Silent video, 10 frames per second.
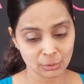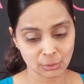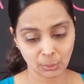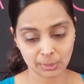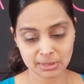
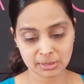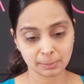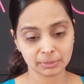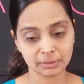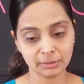So it's the
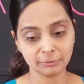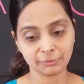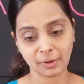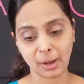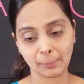Belief
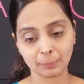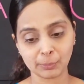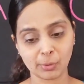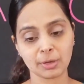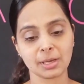
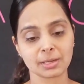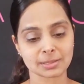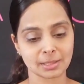products,